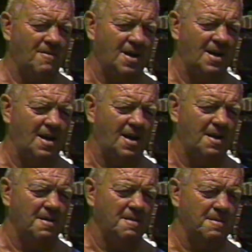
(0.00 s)
Well,
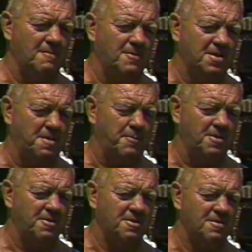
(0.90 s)
I went to
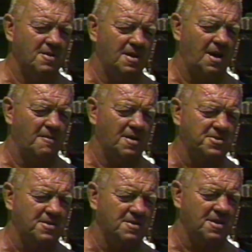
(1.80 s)
Purdue, and I
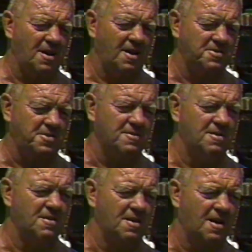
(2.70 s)
wrestled in high
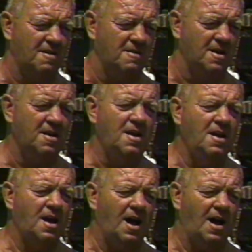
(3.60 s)
school, and I
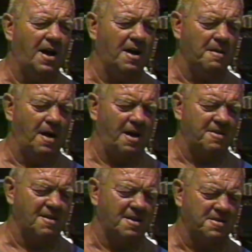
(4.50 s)
had an
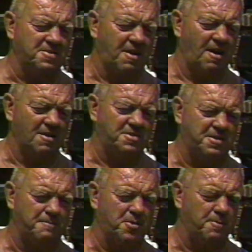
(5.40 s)
athletic
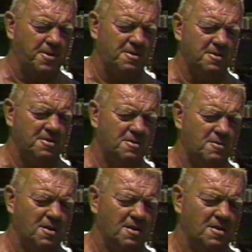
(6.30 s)
scholarship to Purdue
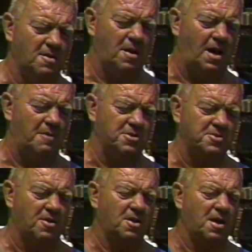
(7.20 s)
where I was
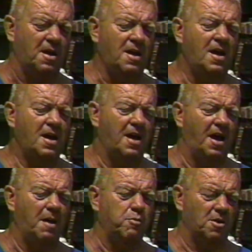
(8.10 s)
only
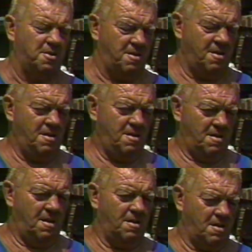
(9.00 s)
able,
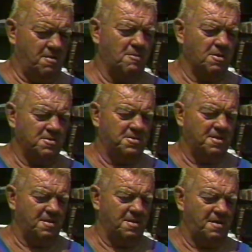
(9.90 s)
in other words,
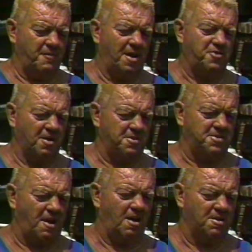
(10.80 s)
if I took the
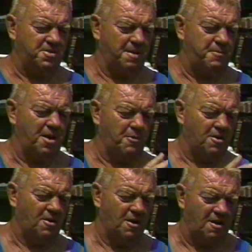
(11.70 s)
scholarship, they would
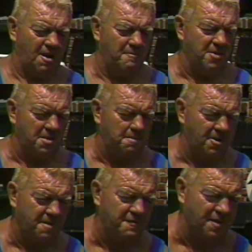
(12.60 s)
only let me
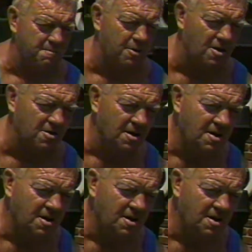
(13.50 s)
play football.